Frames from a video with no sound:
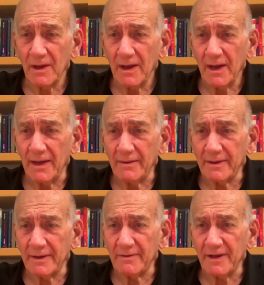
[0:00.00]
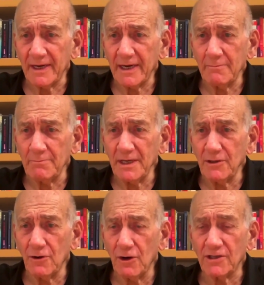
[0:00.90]
And there can be
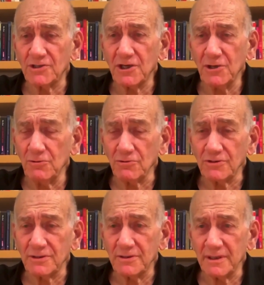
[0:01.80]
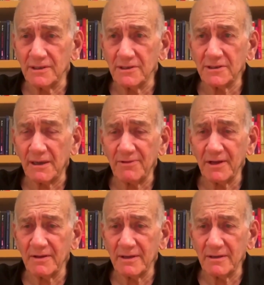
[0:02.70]
no excuse. There is
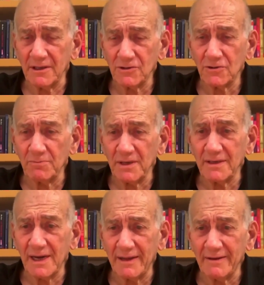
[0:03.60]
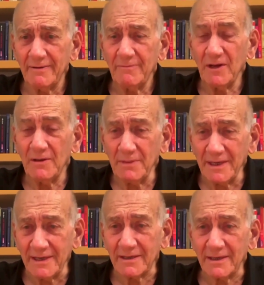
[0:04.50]
something that needs to be done
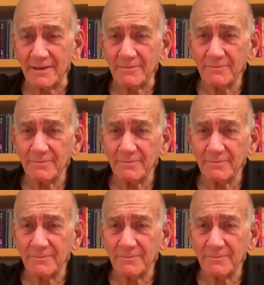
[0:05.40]
immediately.